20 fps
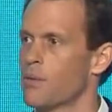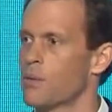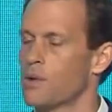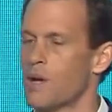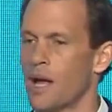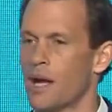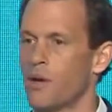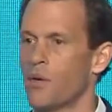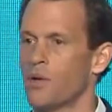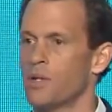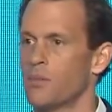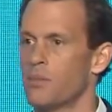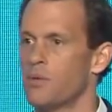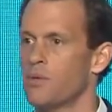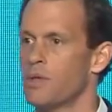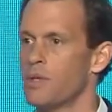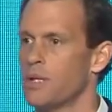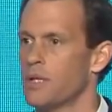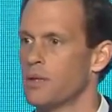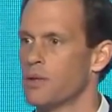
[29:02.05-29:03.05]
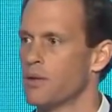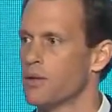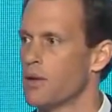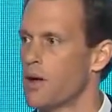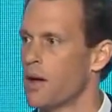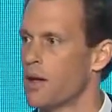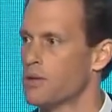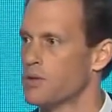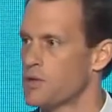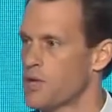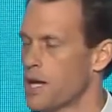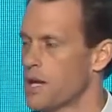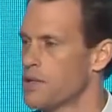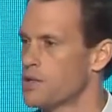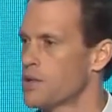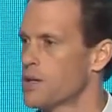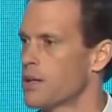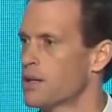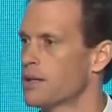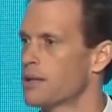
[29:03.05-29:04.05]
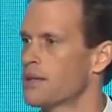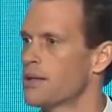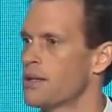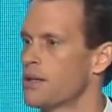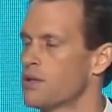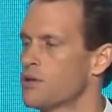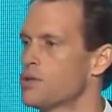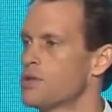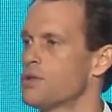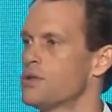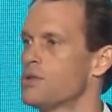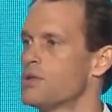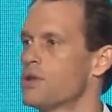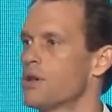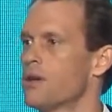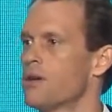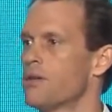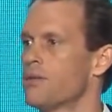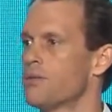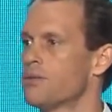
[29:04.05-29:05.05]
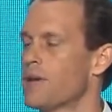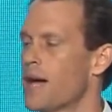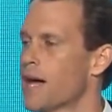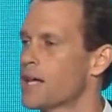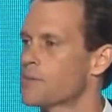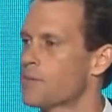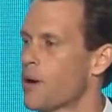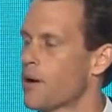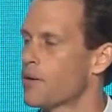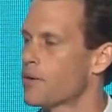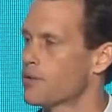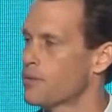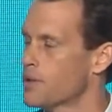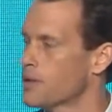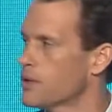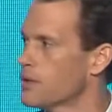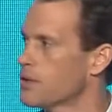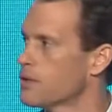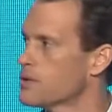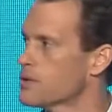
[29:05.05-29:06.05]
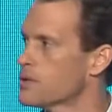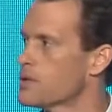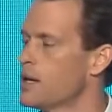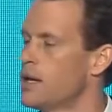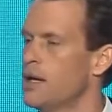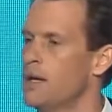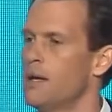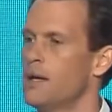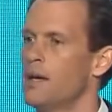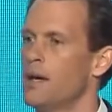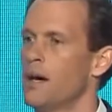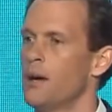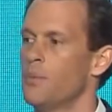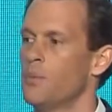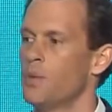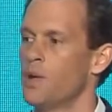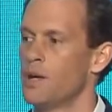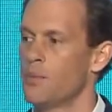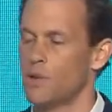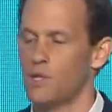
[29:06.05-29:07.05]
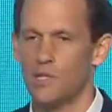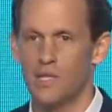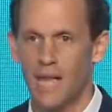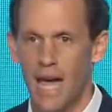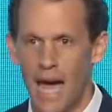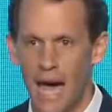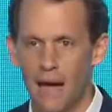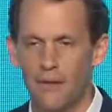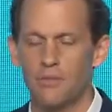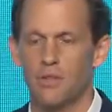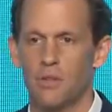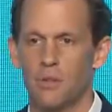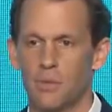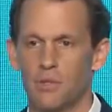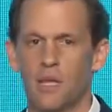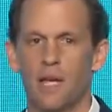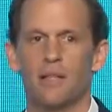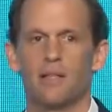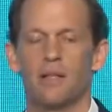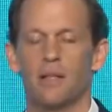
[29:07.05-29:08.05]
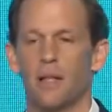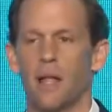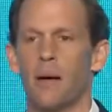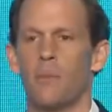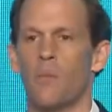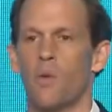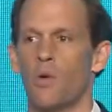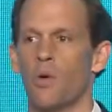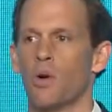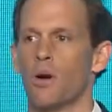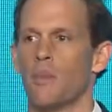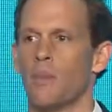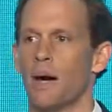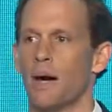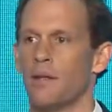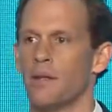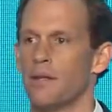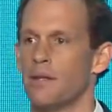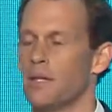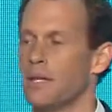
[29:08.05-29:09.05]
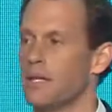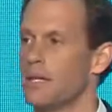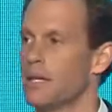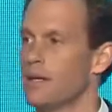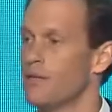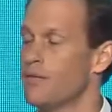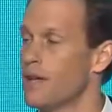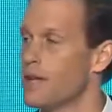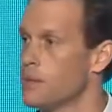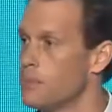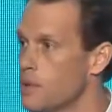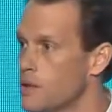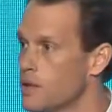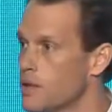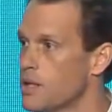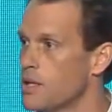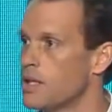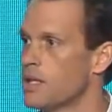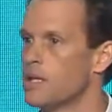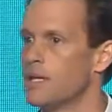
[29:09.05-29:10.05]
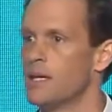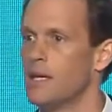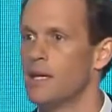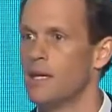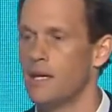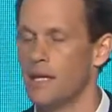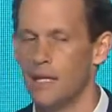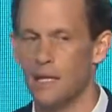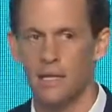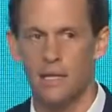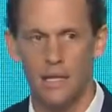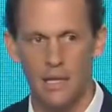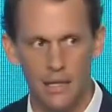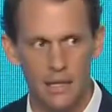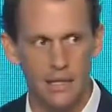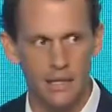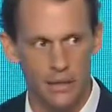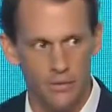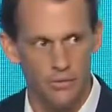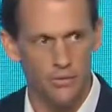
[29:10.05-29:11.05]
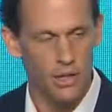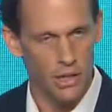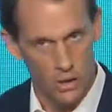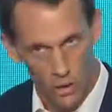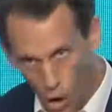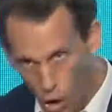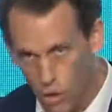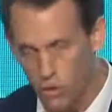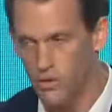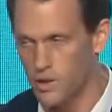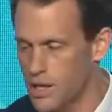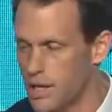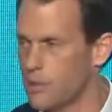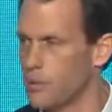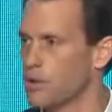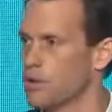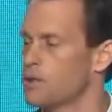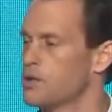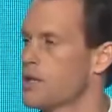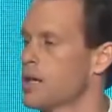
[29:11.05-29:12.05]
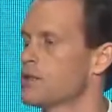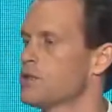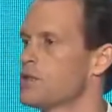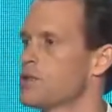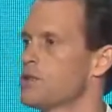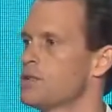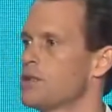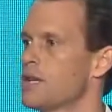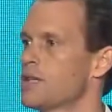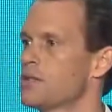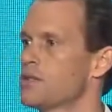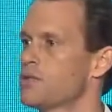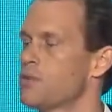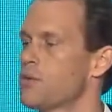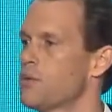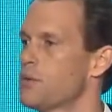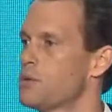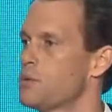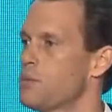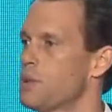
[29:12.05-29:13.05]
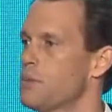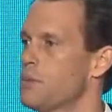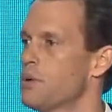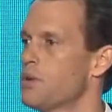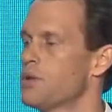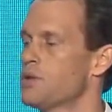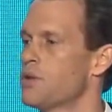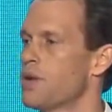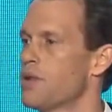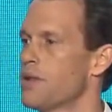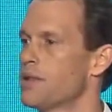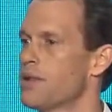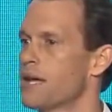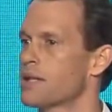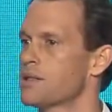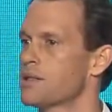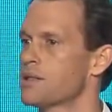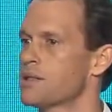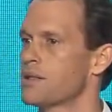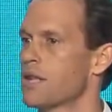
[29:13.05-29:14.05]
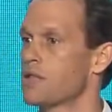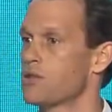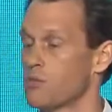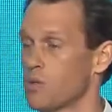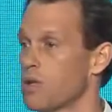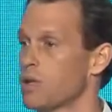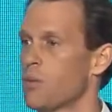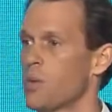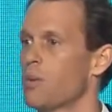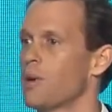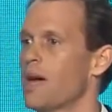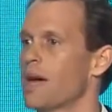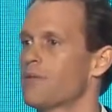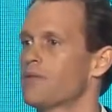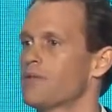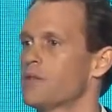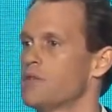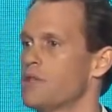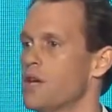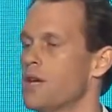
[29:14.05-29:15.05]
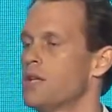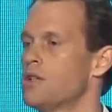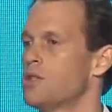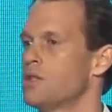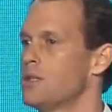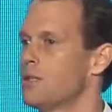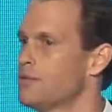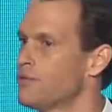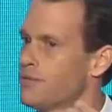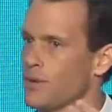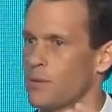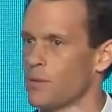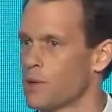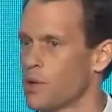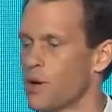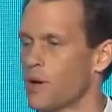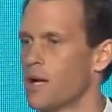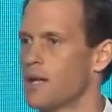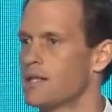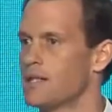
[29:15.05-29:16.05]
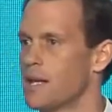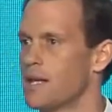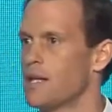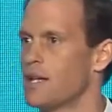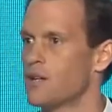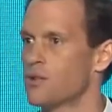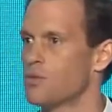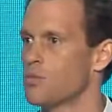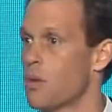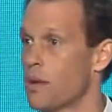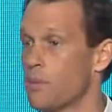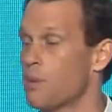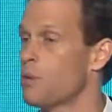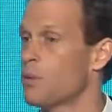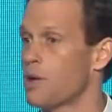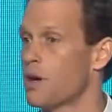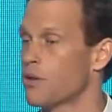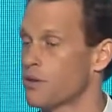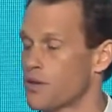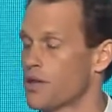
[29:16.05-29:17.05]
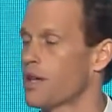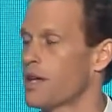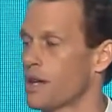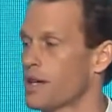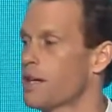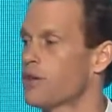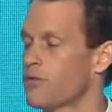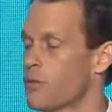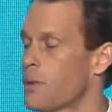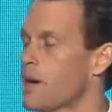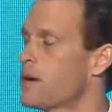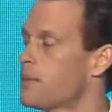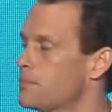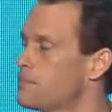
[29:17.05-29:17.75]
We're not going to move the needle on changing the usage of gas-powered vehicles. We just have to obsess a lot more about the availability in all of the neighborhoods, not just for rich people. And so I think that's really what we have to change. And if I were to go ahead 10 years, maybe we aren't thinking enough about.